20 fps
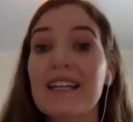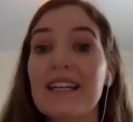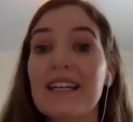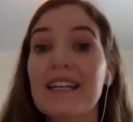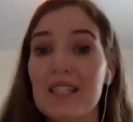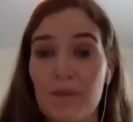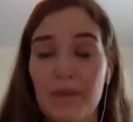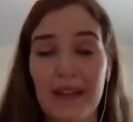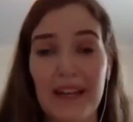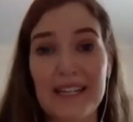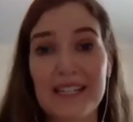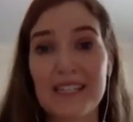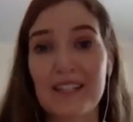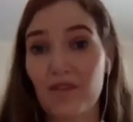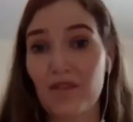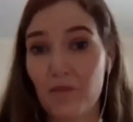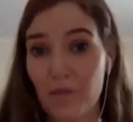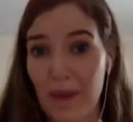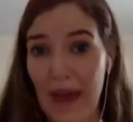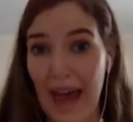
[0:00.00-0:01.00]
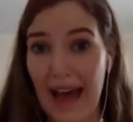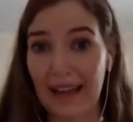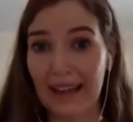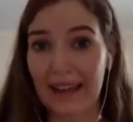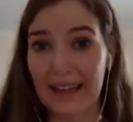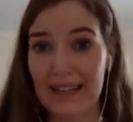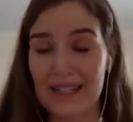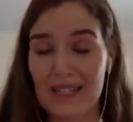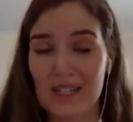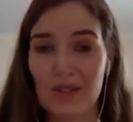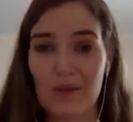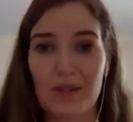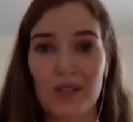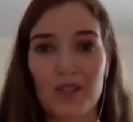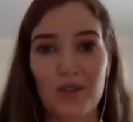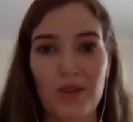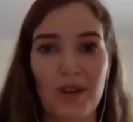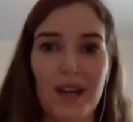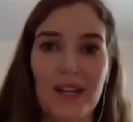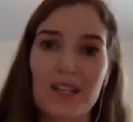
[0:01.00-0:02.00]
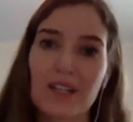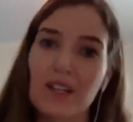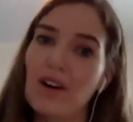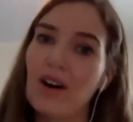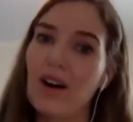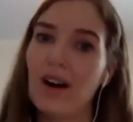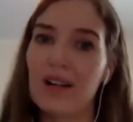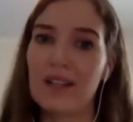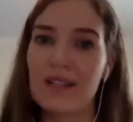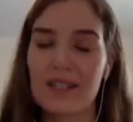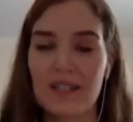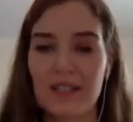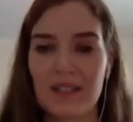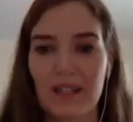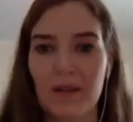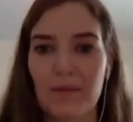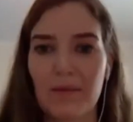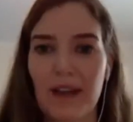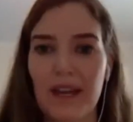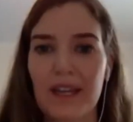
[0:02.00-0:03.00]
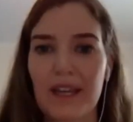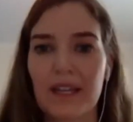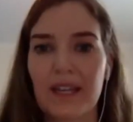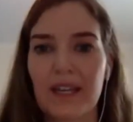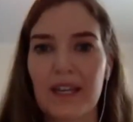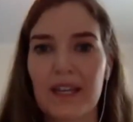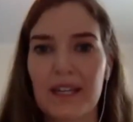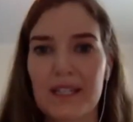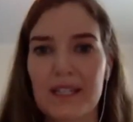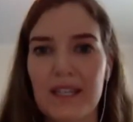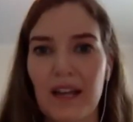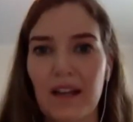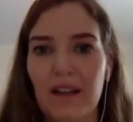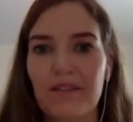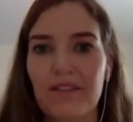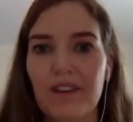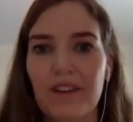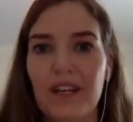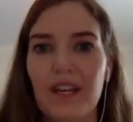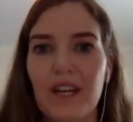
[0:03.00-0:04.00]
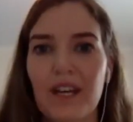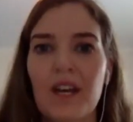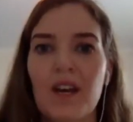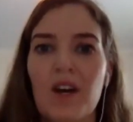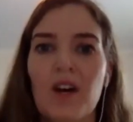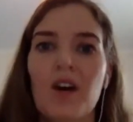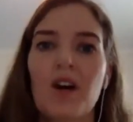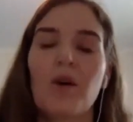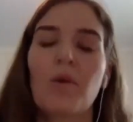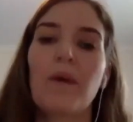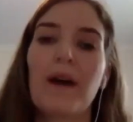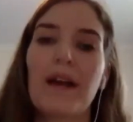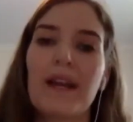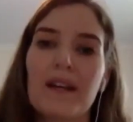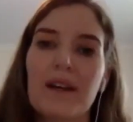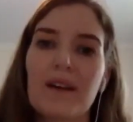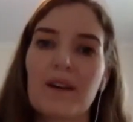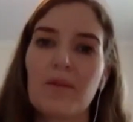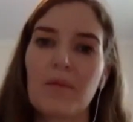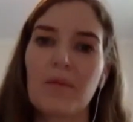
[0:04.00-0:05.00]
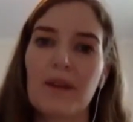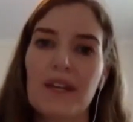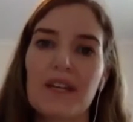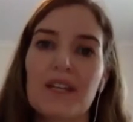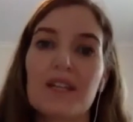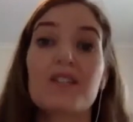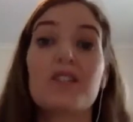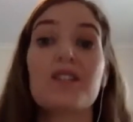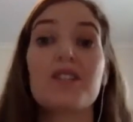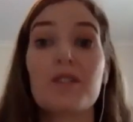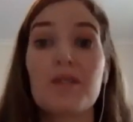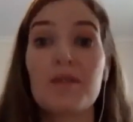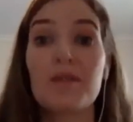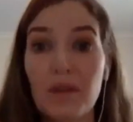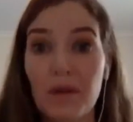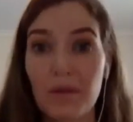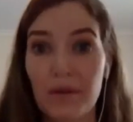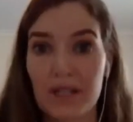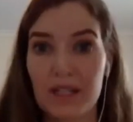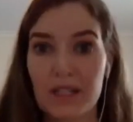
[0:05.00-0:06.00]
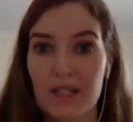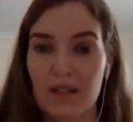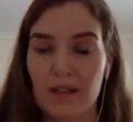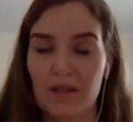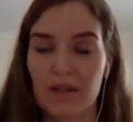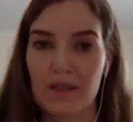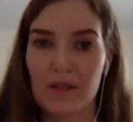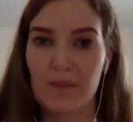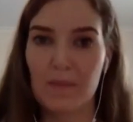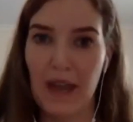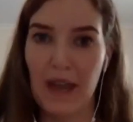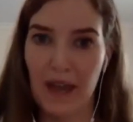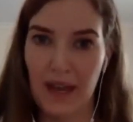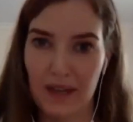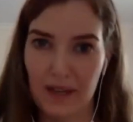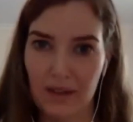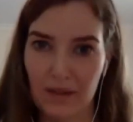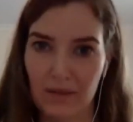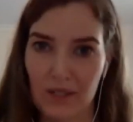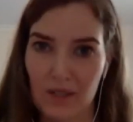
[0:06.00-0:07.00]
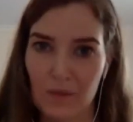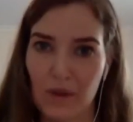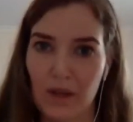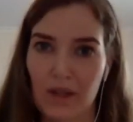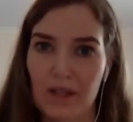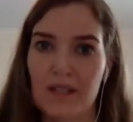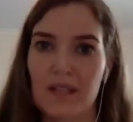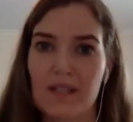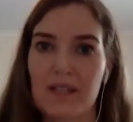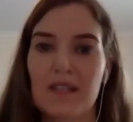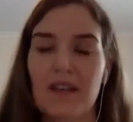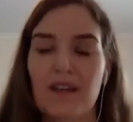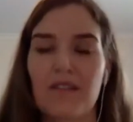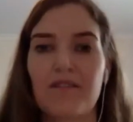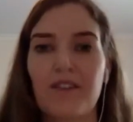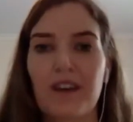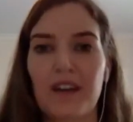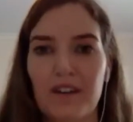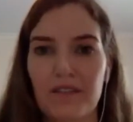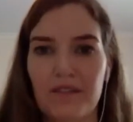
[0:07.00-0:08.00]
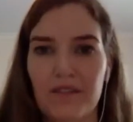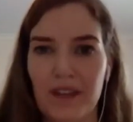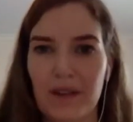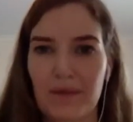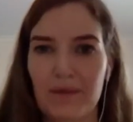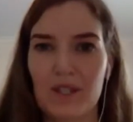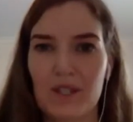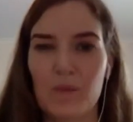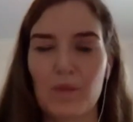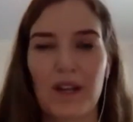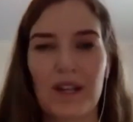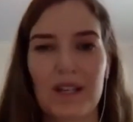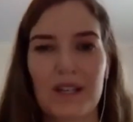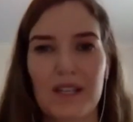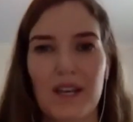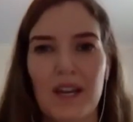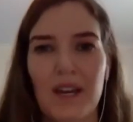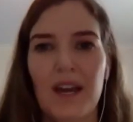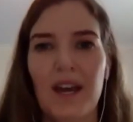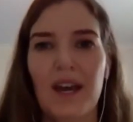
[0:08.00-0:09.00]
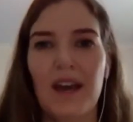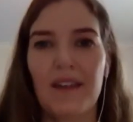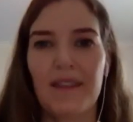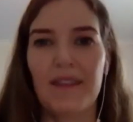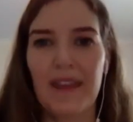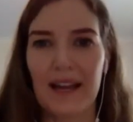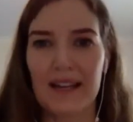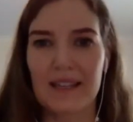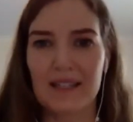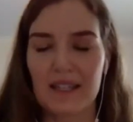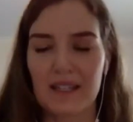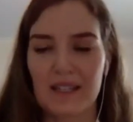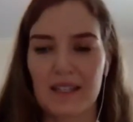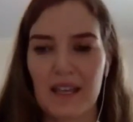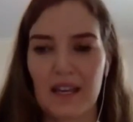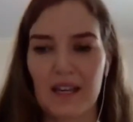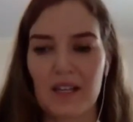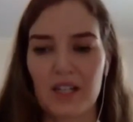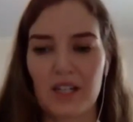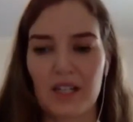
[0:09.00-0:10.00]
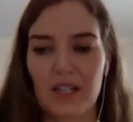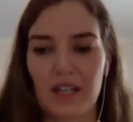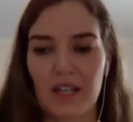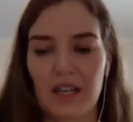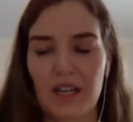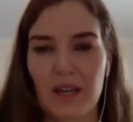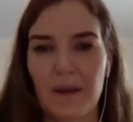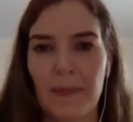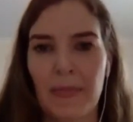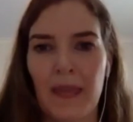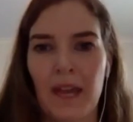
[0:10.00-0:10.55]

its place of balance. So it's trying to constantly regulate itself. And when we do go into those panic responses, that fight or flight response, that's essentially